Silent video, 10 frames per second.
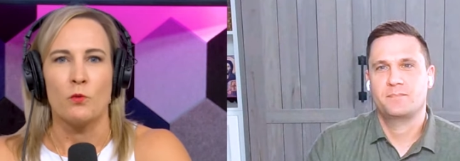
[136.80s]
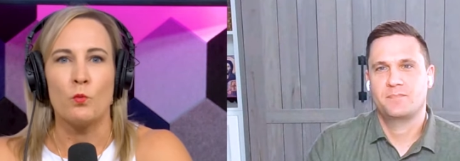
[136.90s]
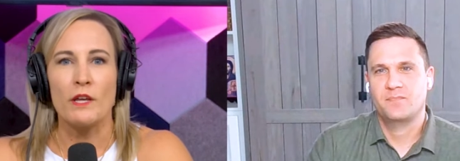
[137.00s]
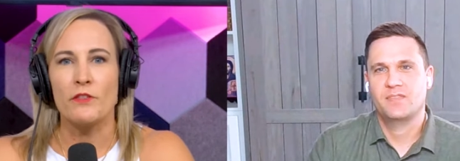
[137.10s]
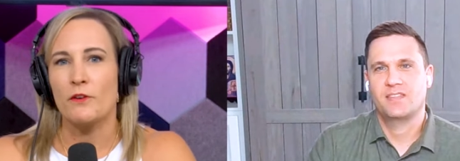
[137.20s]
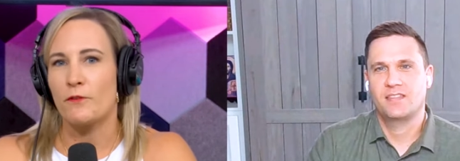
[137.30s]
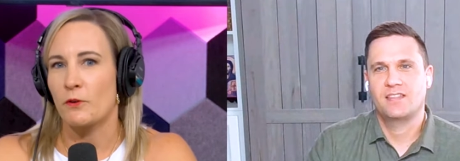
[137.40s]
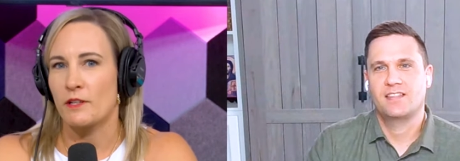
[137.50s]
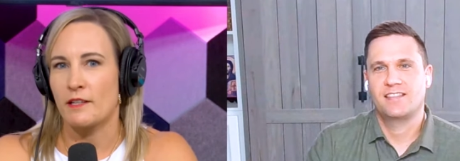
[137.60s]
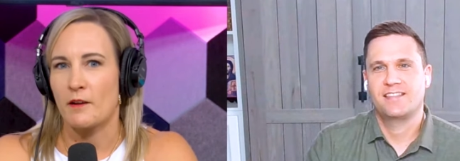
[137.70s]
Speaker 1: with the
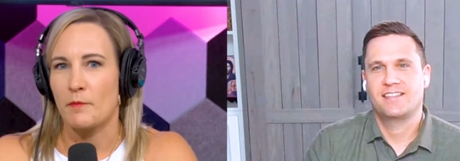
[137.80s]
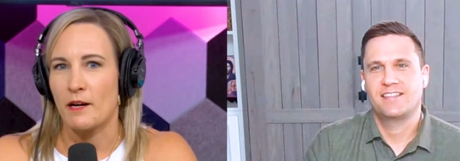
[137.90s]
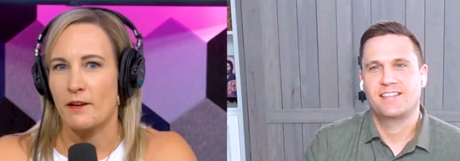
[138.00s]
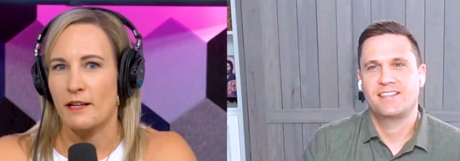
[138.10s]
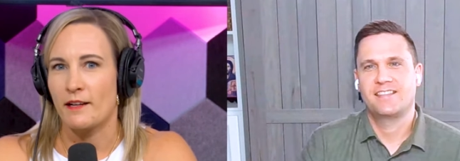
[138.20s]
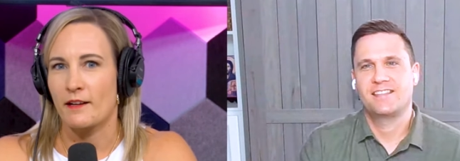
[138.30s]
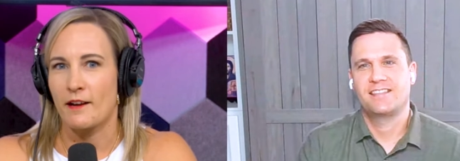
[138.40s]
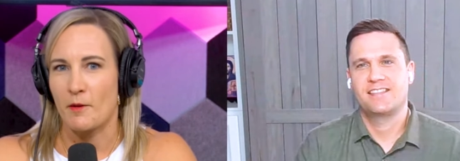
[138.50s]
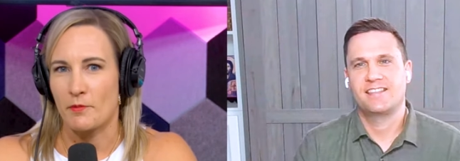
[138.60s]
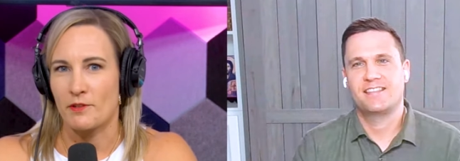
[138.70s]
focus on married
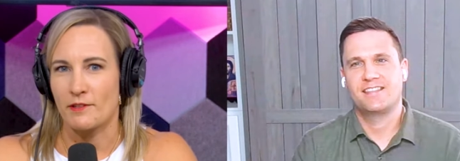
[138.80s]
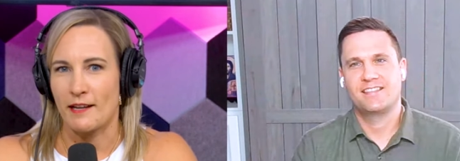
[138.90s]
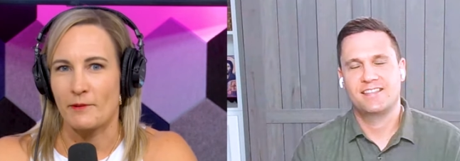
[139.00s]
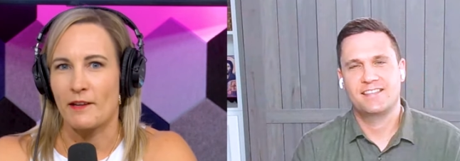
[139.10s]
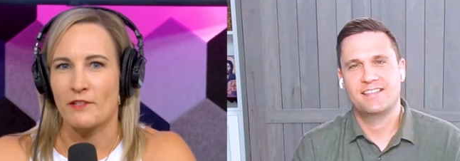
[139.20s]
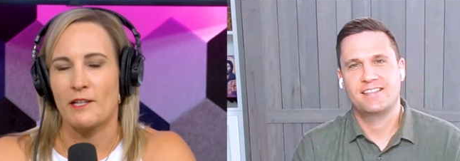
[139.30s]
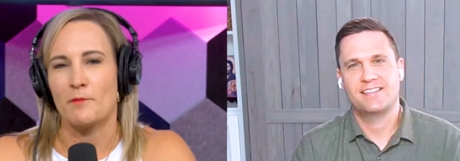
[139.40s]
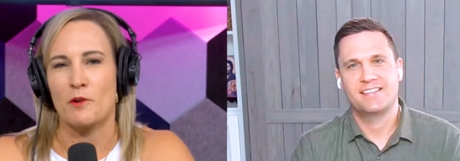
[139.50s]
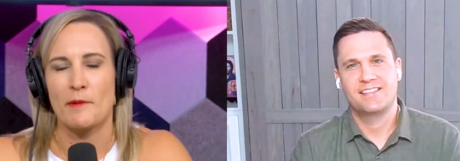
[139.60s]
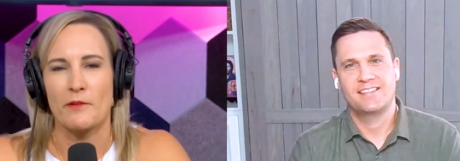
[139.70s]
couples. I would love to
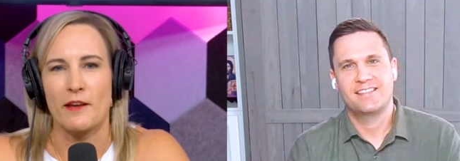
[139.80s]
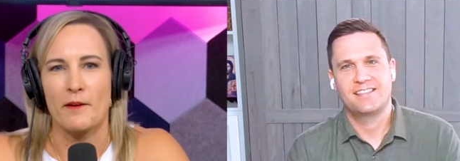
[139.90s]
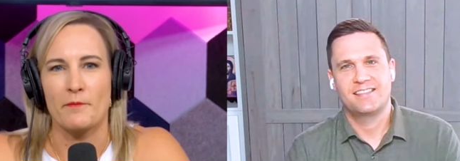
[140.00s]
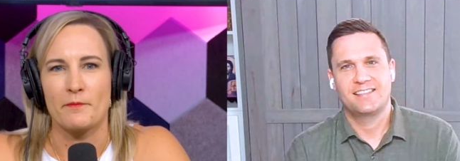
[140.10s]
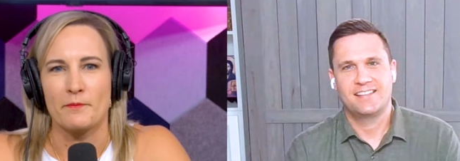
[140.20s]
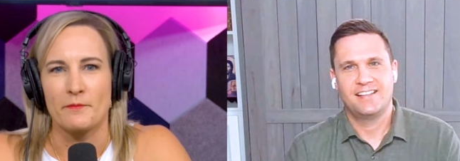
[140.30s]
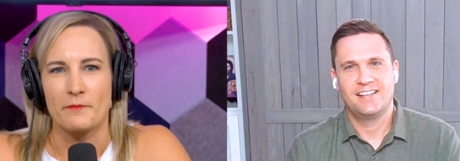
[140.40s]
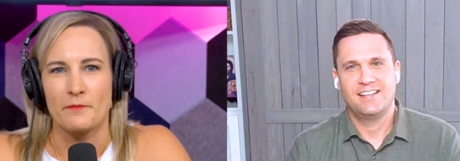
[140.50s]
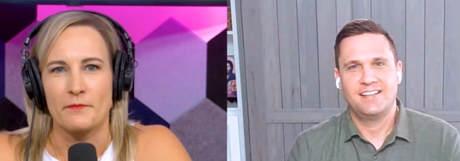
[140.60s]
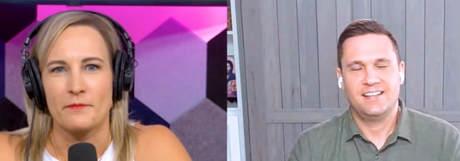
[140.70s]
hear more about that.
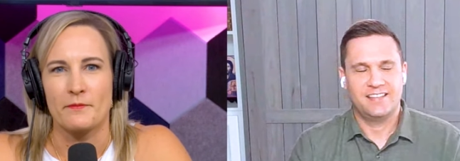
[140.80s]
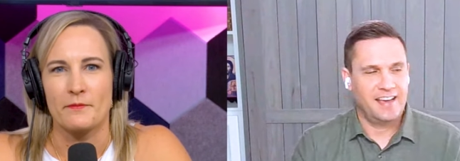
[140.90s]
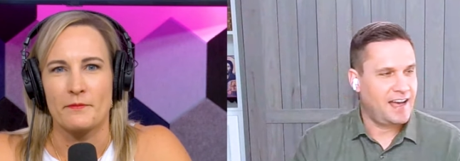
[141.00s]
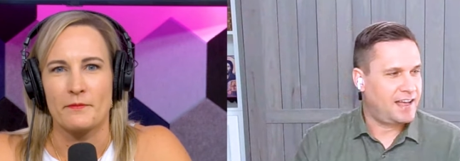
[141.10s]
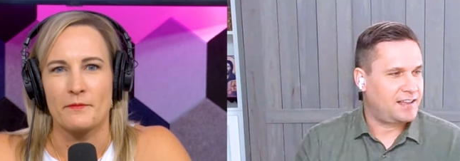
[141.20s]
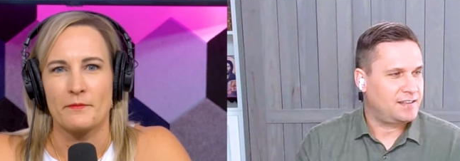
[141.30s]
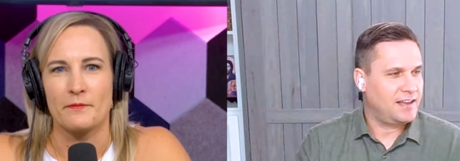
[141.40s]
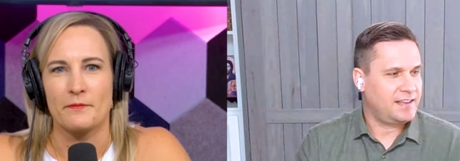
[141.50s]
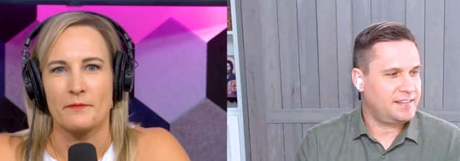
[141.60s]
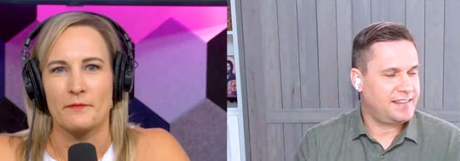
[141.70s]

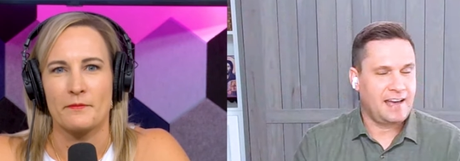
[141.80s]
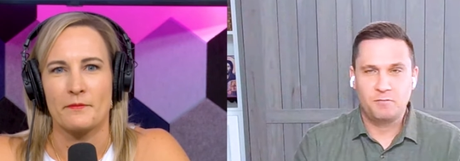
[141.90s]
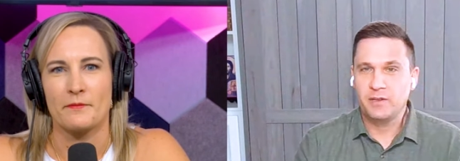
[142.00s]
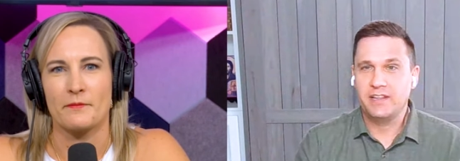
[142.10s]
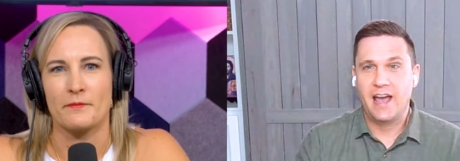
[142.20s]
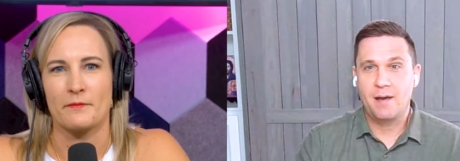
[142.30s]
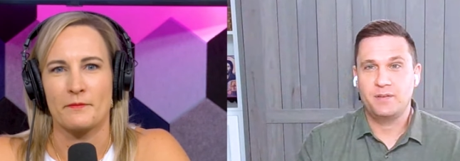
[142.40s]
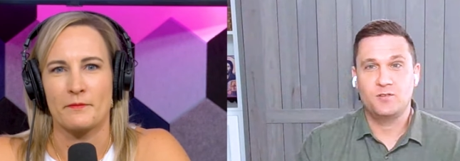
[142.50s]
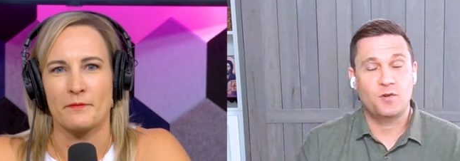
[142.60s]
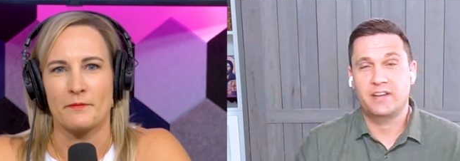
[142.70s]
Speaker 2: Yeah, uh, that really
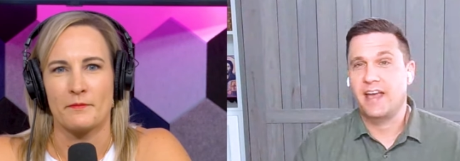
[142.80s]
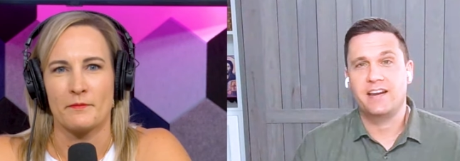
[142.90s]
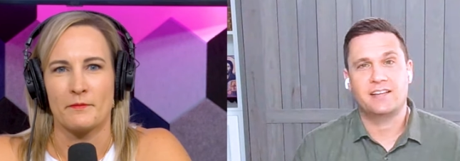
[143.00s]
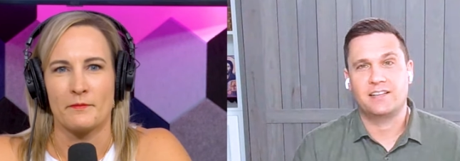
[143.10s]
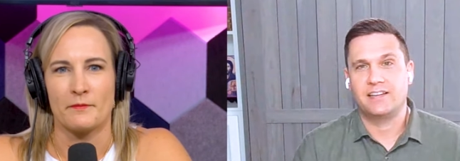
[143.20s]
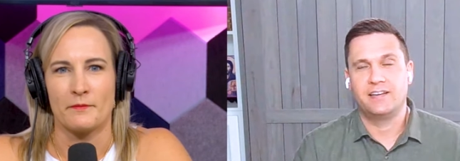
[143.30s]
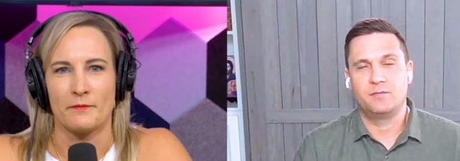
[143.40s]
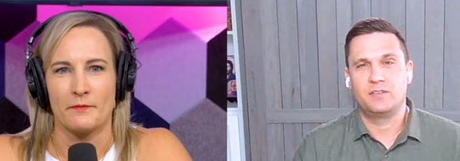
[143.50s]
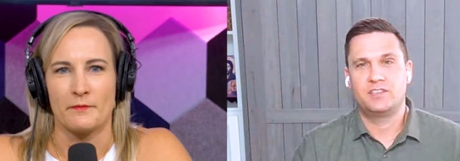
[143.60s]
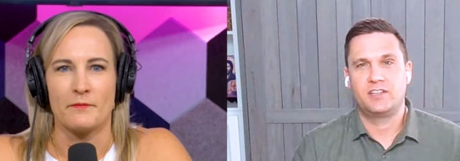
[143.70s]
happened
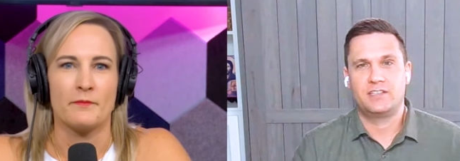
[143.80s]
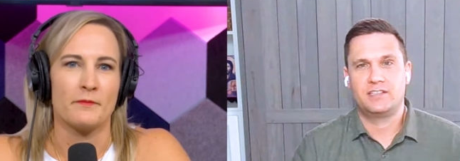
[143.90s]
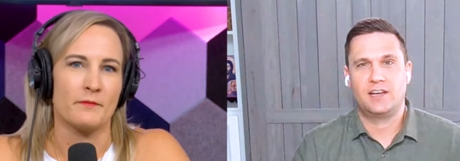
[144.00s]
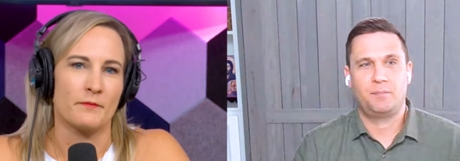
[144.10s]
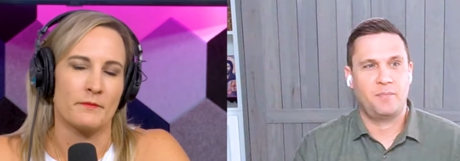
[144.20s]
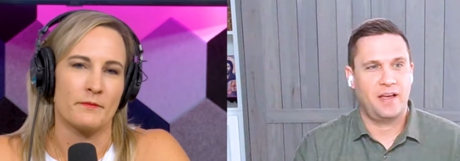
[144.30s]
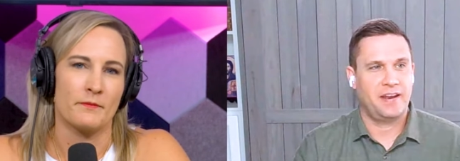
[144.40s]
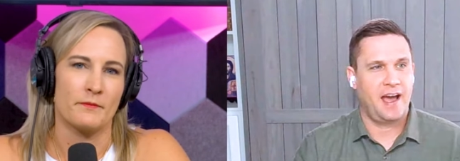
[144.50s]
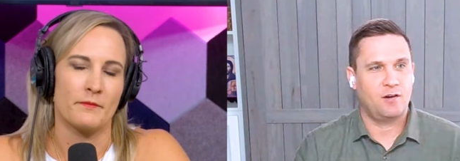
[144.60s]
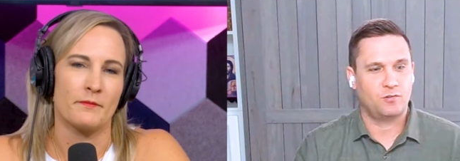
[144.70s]
organically. It was just a,
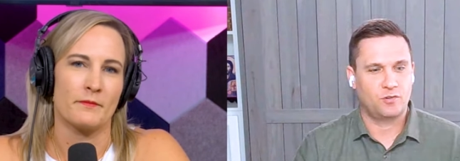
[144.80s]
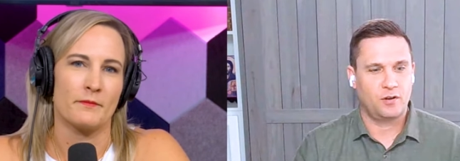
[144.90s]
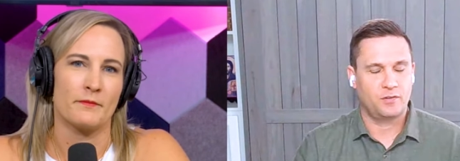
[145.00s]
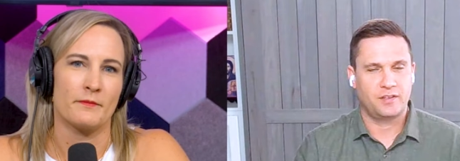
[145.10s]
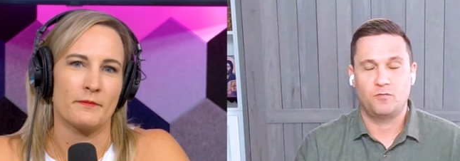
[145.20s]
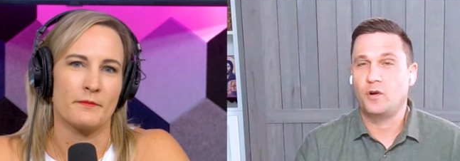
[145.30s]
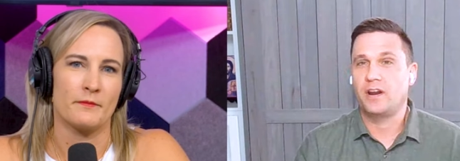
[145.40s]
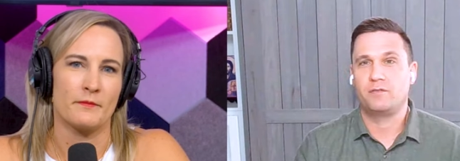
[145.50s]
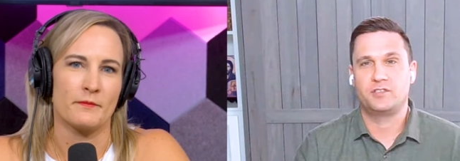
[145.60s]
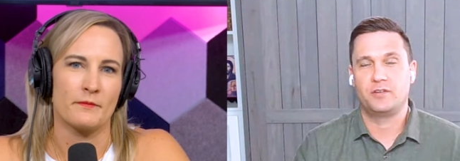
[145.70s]
an outgrowth
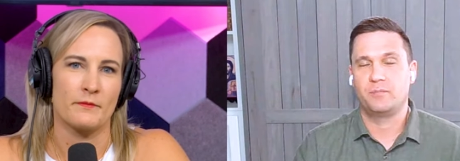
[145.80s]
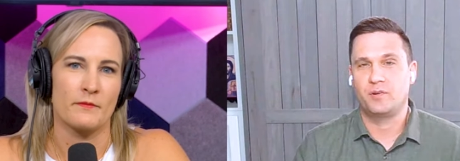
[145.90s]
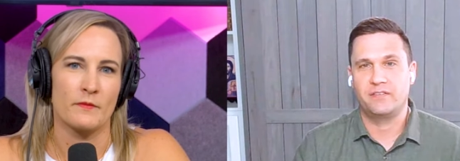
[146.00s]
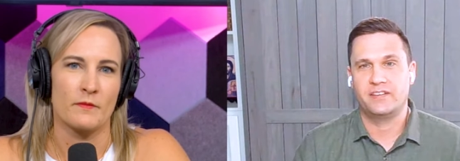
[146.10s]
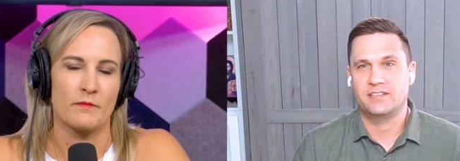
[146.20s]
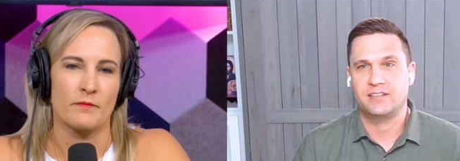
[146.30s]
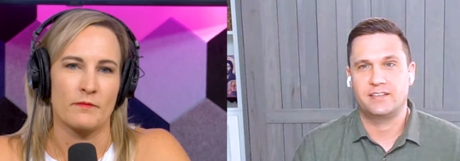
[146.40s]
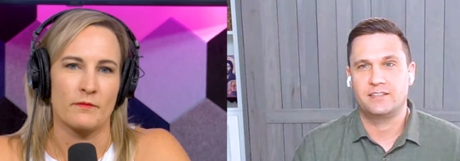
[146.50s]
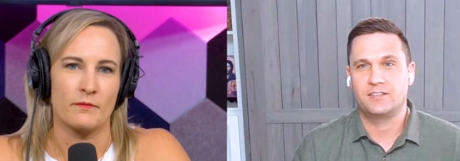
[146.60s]
of what I was doing previously.